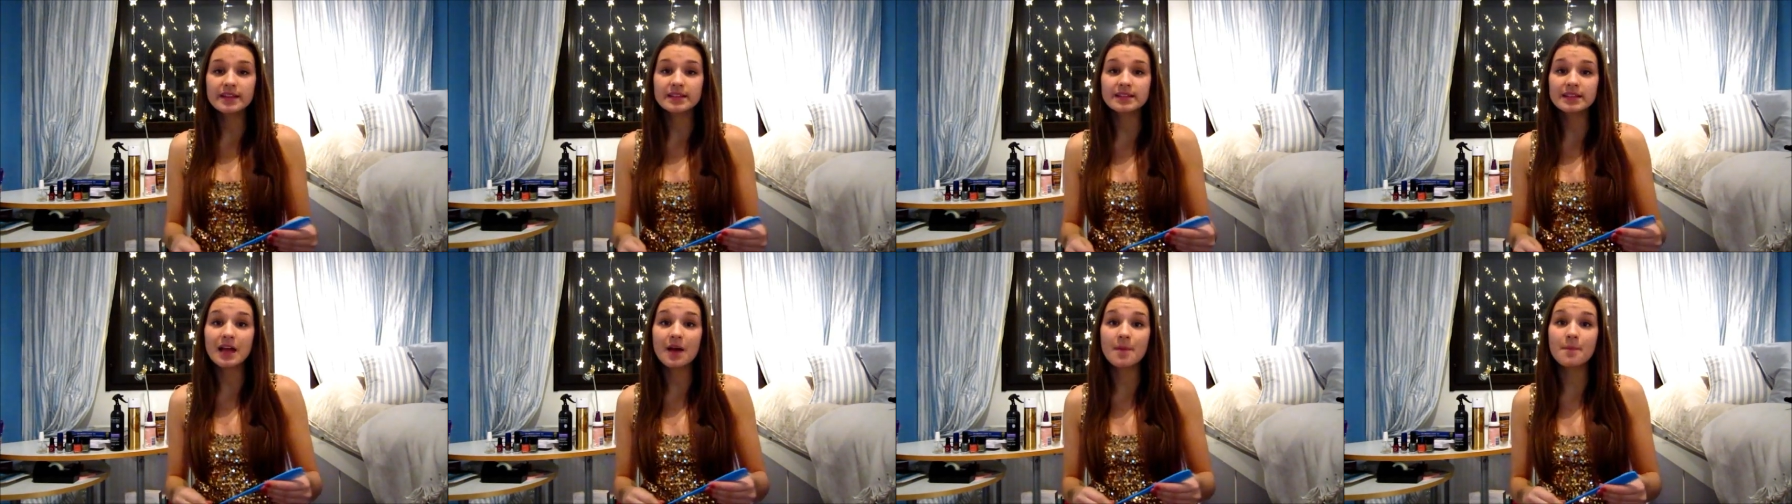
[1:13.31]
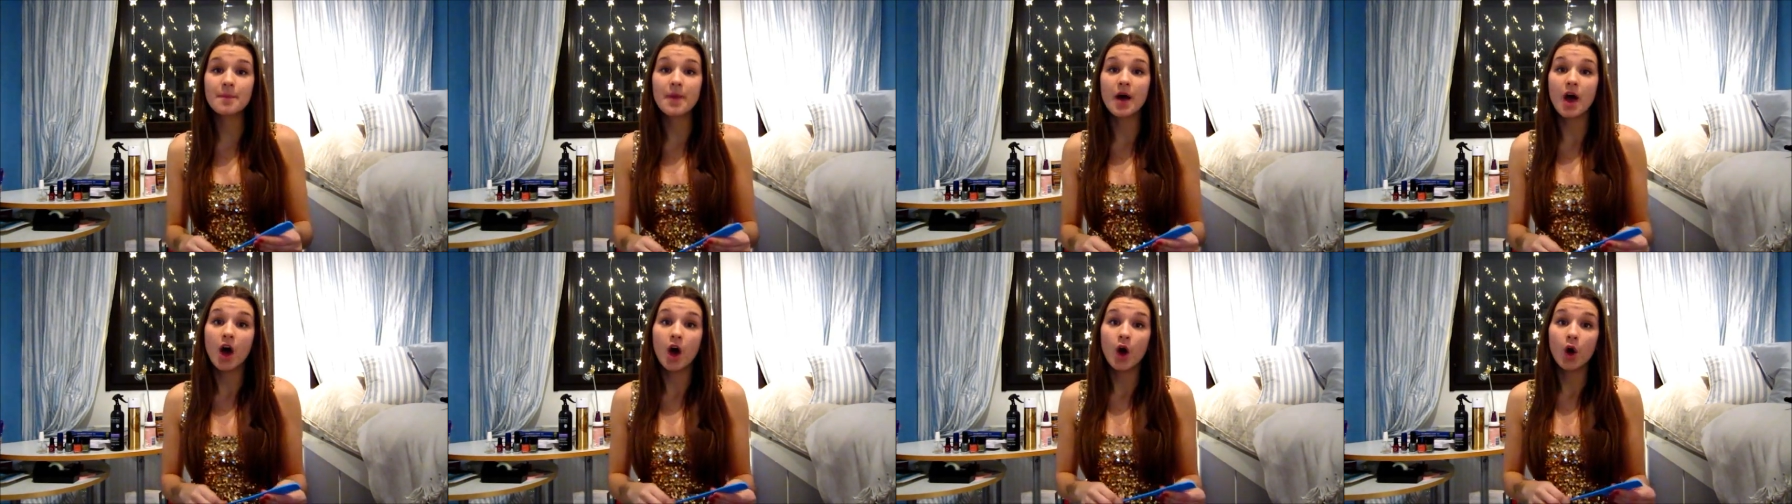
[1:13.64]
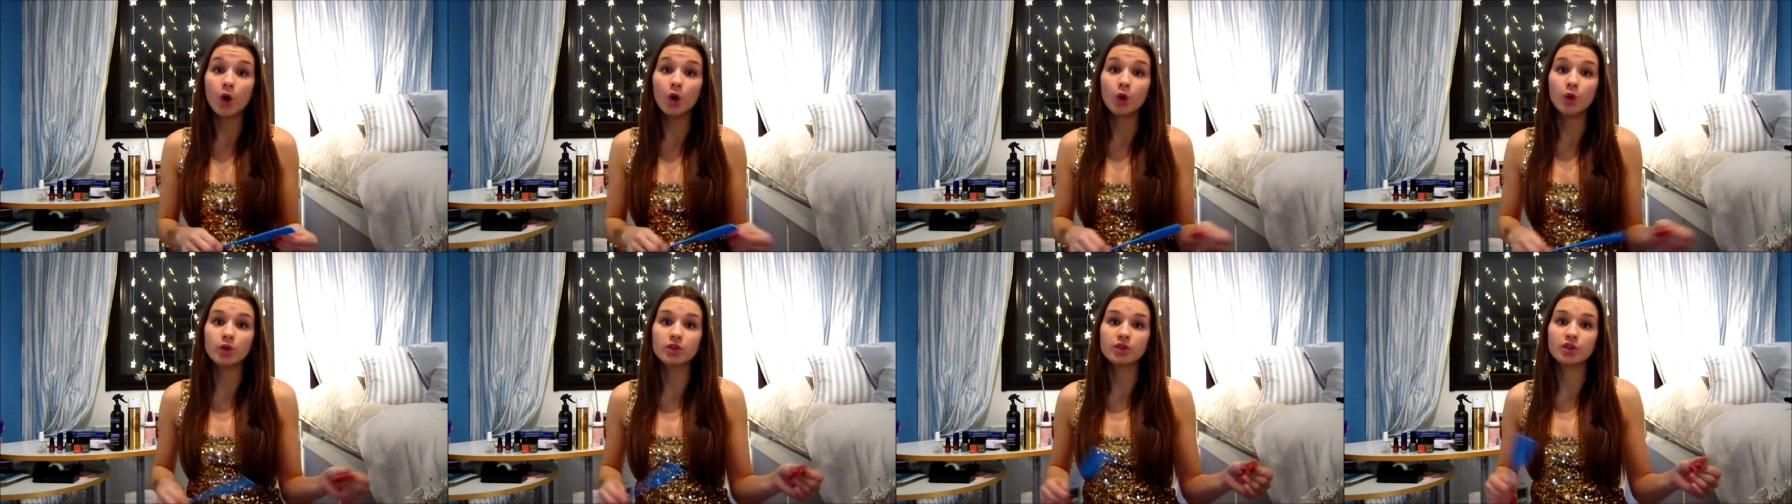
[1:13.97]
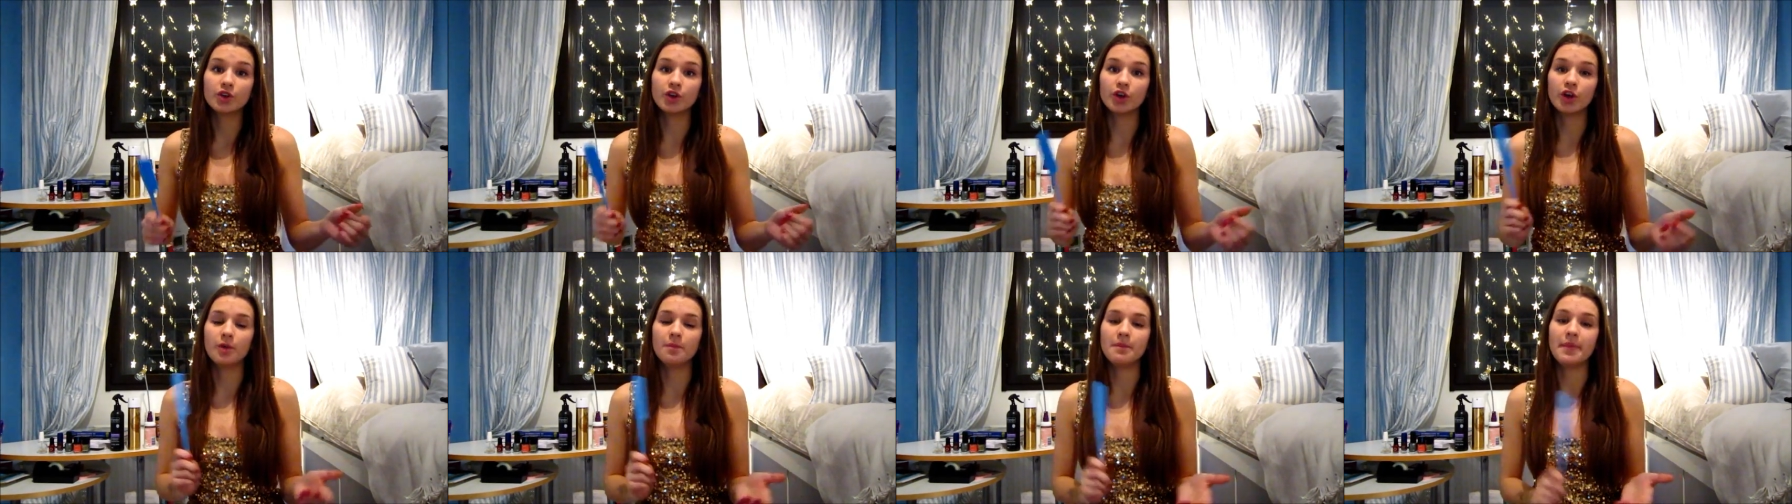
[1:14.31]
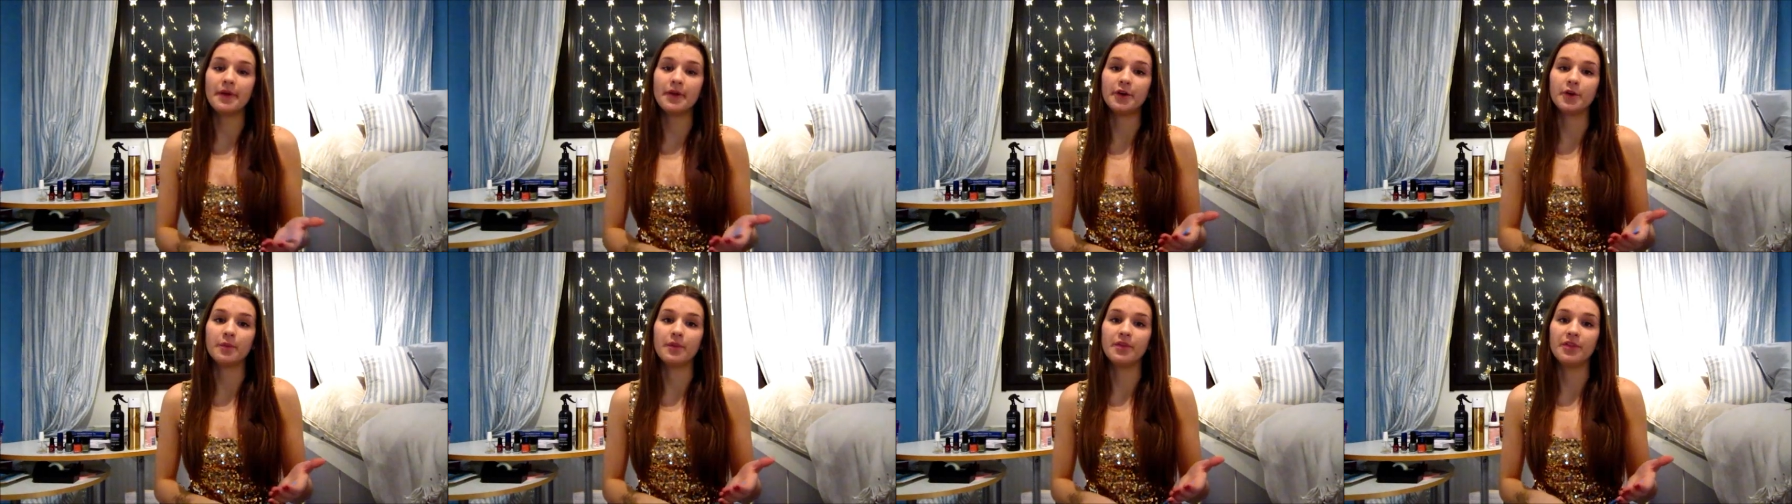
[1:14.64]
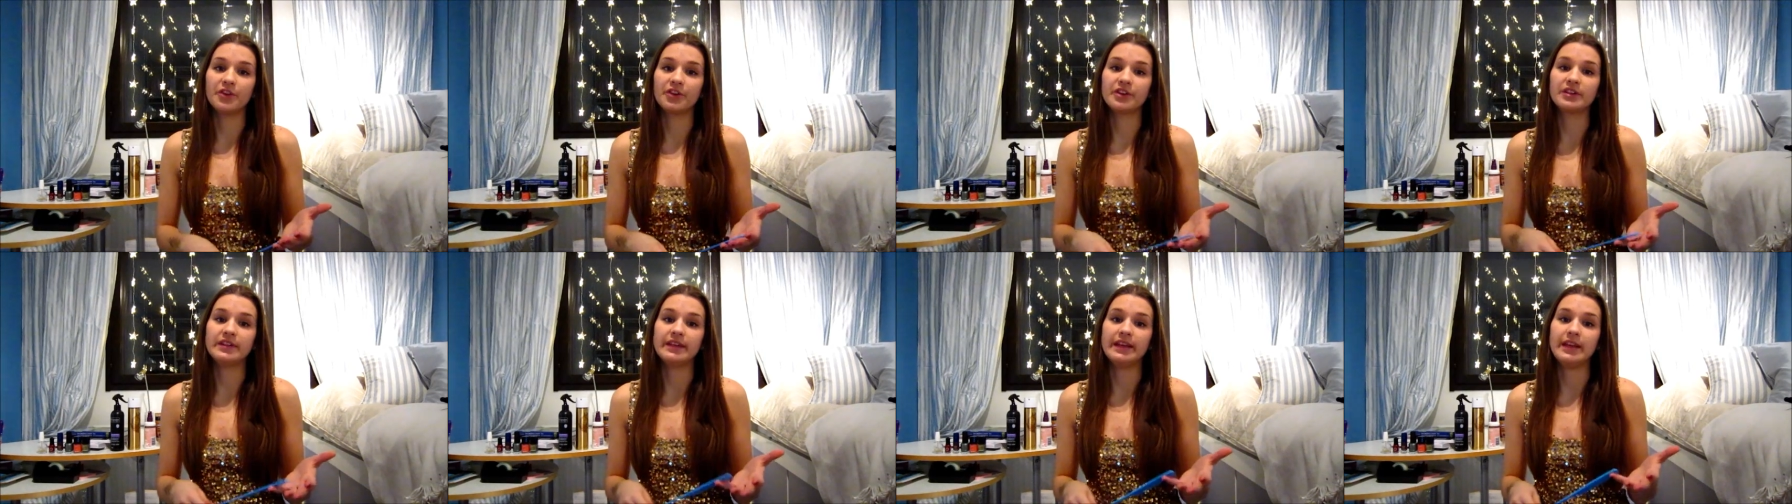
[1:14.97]
some curl better when
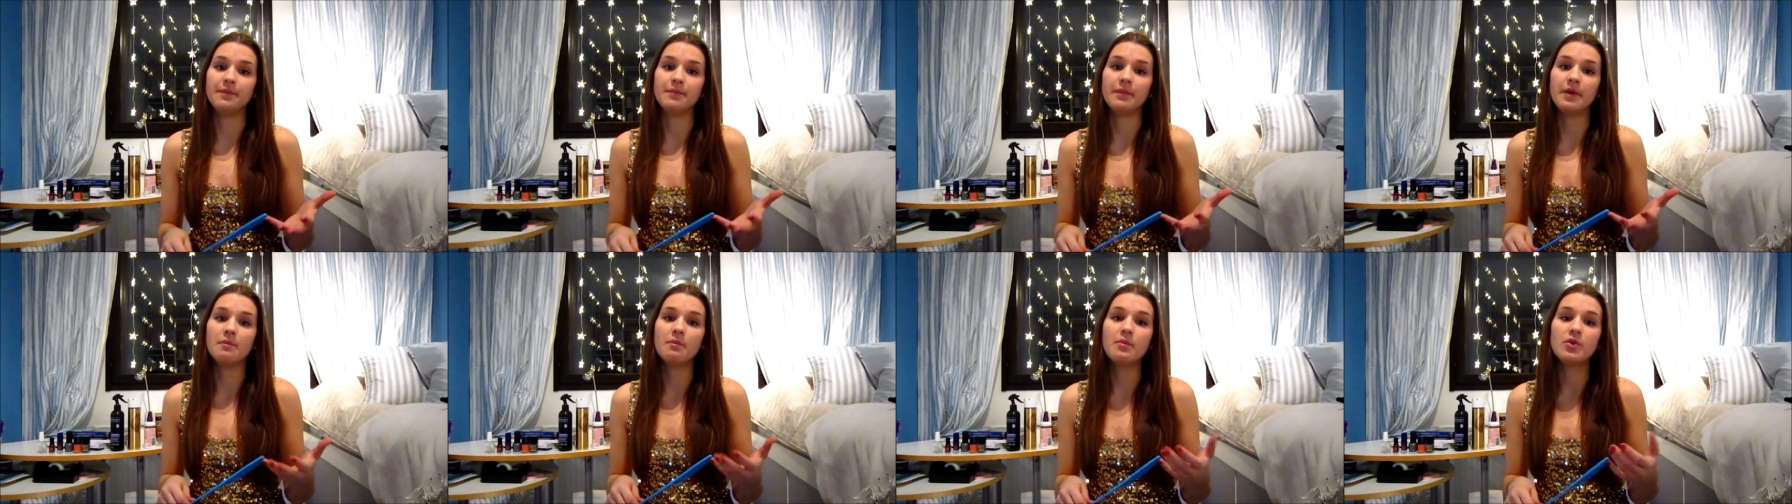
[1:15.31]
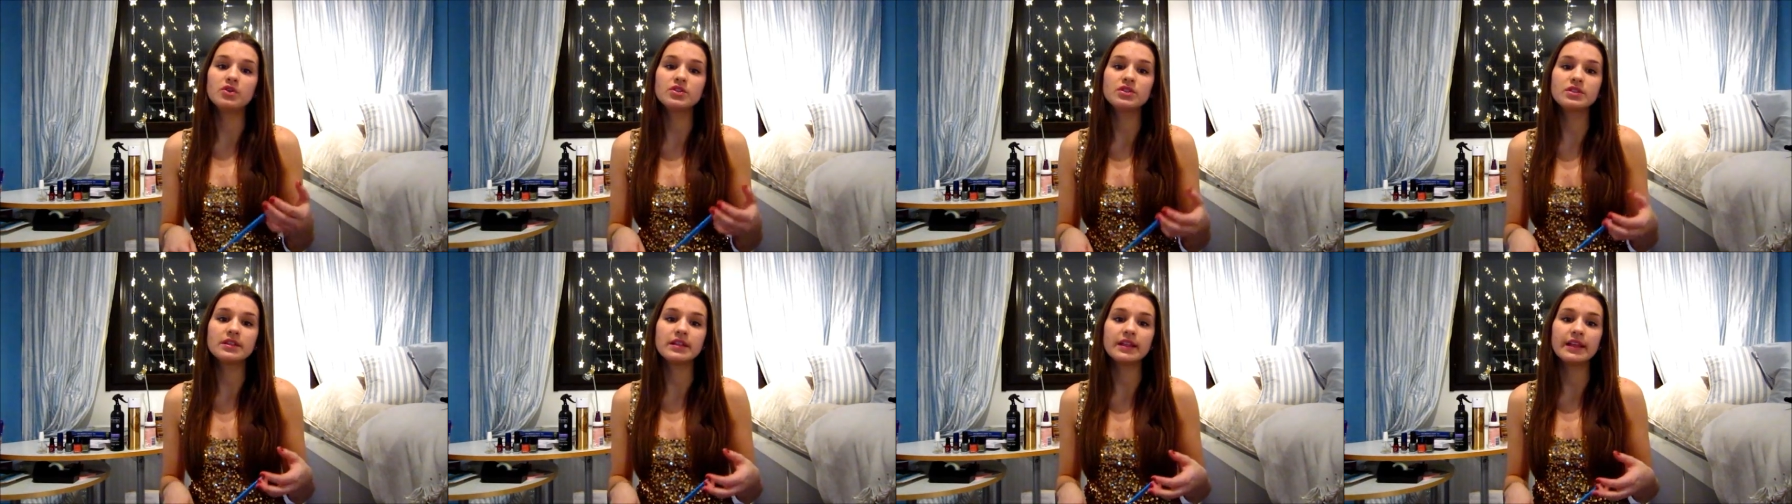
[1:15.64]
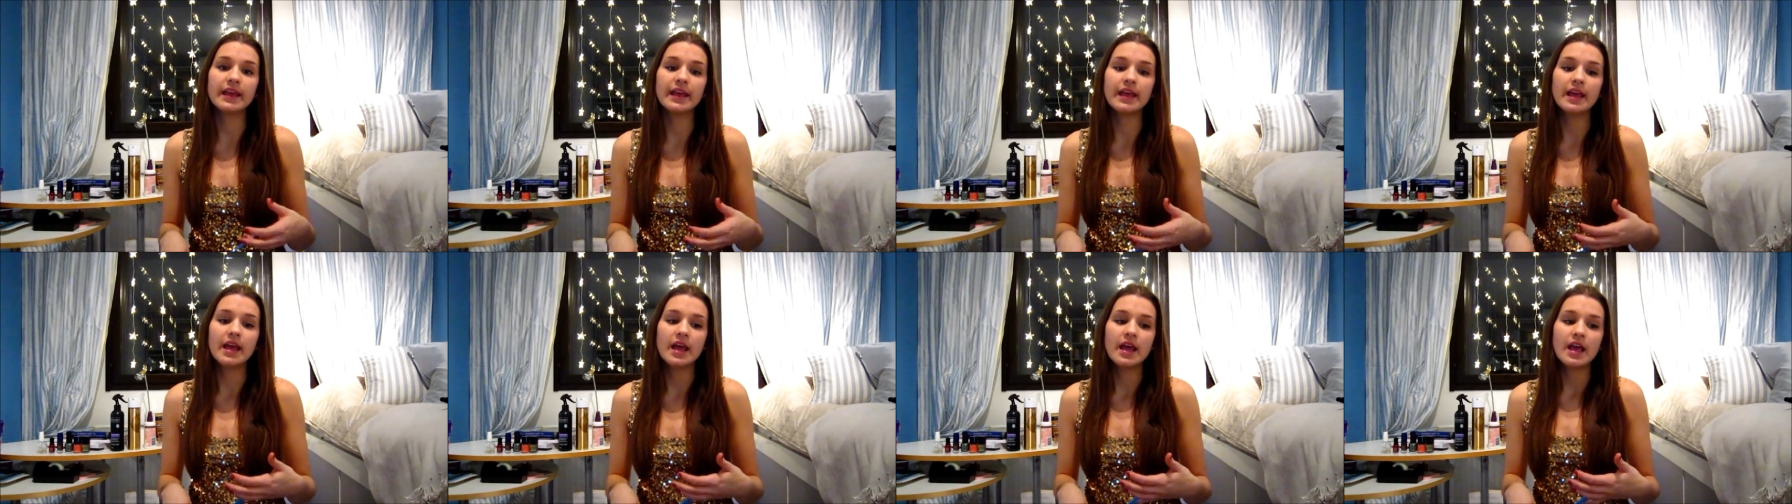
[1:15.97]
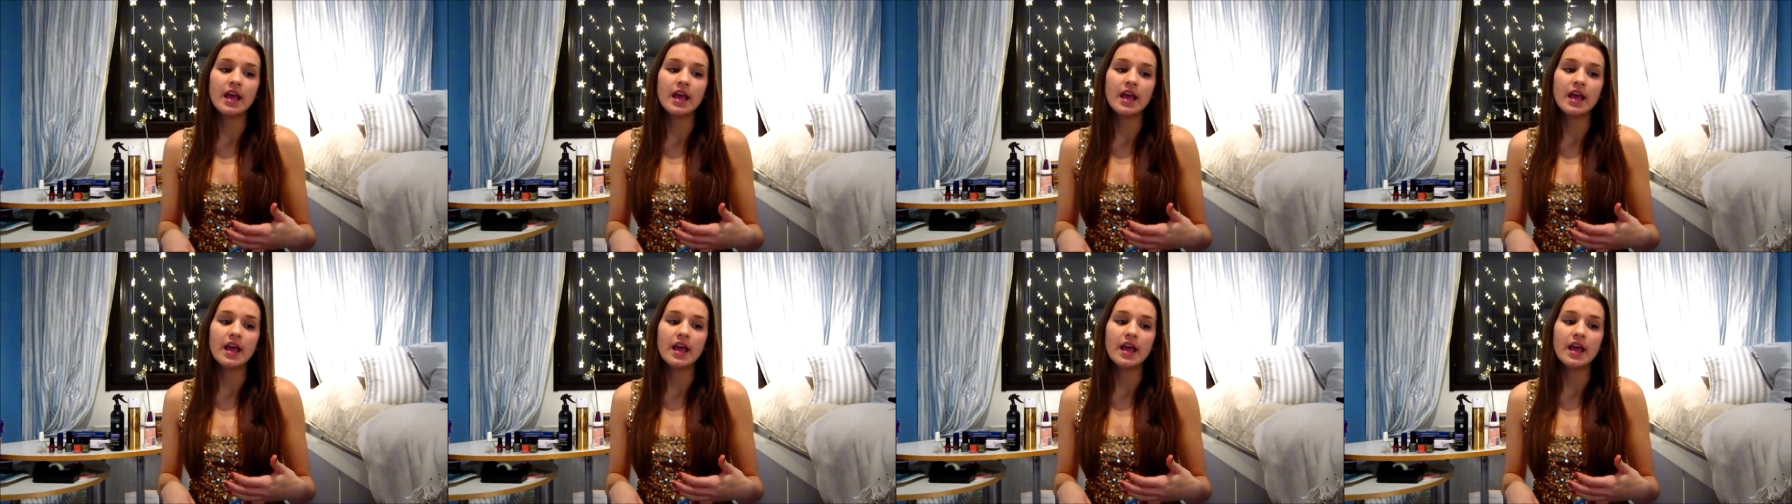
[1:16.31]
they're clean, but mostly